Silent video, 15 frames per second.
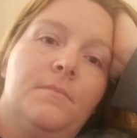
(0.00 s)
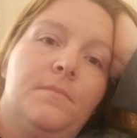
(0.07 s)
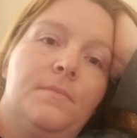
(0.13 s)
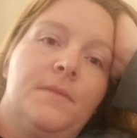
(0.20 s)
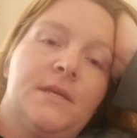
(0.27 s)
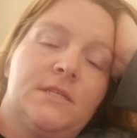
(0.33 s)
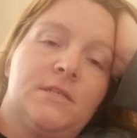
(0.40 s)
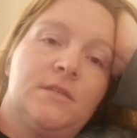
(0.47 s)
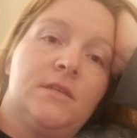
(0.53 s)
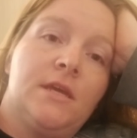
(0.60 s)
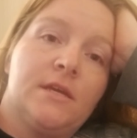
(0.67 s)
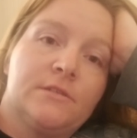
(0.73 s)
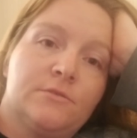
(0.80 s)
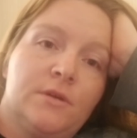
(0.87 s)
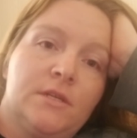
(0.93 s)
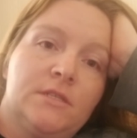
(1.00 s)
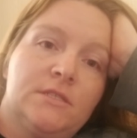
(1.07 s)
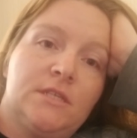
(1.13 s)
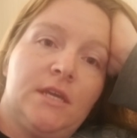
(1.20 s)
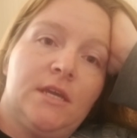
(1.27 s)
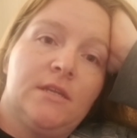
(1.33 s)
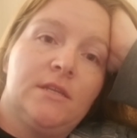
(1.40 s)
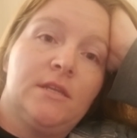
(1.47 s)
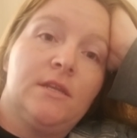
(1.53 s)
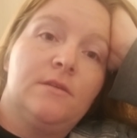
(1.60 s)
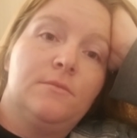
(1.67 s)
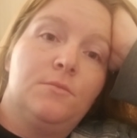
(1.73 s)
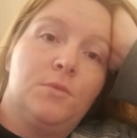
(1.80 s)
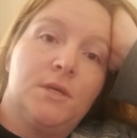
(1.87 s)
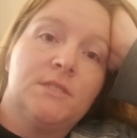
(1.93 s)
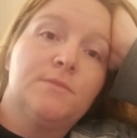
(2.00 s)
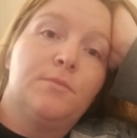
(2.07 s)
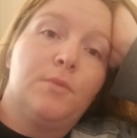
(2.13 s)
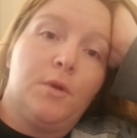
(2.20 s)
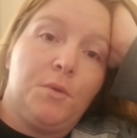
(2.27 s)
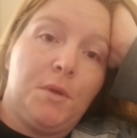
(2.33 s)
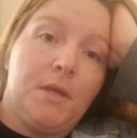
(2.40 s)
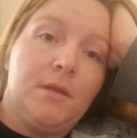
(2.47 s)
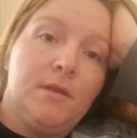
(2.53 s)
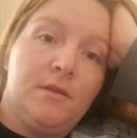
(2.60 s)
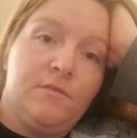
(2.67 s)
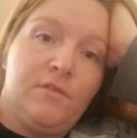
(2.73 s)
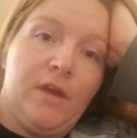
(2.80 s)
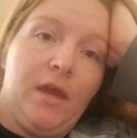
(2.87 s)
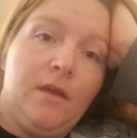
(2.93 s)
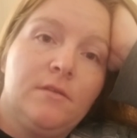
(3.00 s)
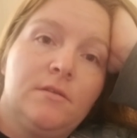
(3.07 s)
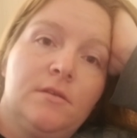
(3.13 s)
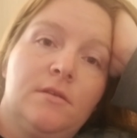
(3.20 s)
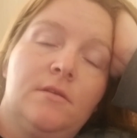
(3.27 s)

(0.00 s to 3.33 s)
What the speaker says: They did the x-ray on his hand, and it was broken, in fact.